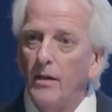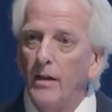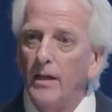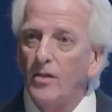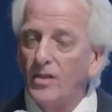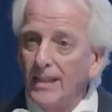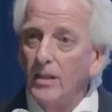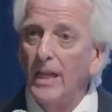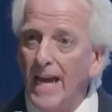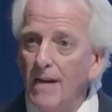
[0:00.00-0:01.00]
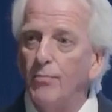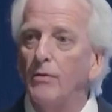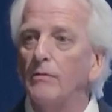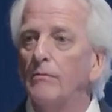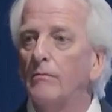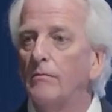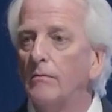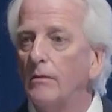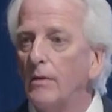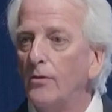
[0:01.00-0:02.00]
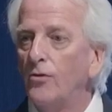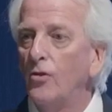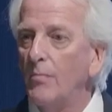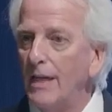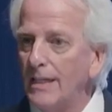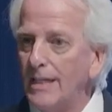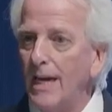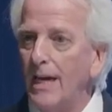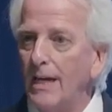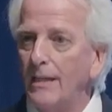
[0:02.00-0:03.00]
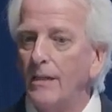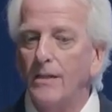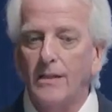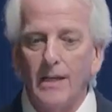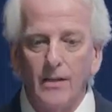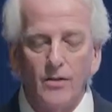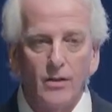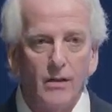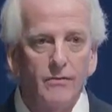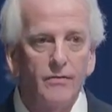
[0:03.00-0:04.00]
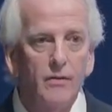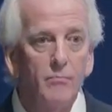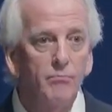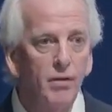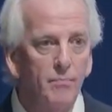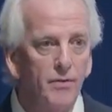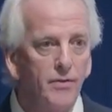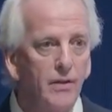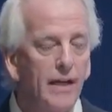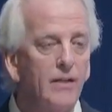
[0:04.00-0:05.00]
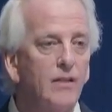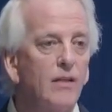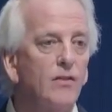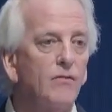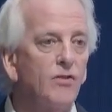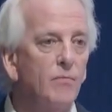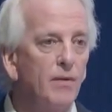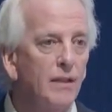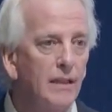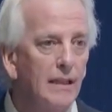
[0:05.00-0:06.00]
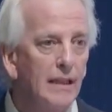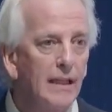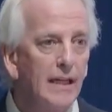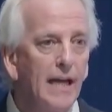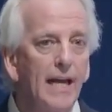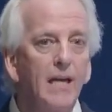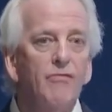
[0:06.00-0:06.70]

is still able to maintain a sense of purpose and a sense of stability and a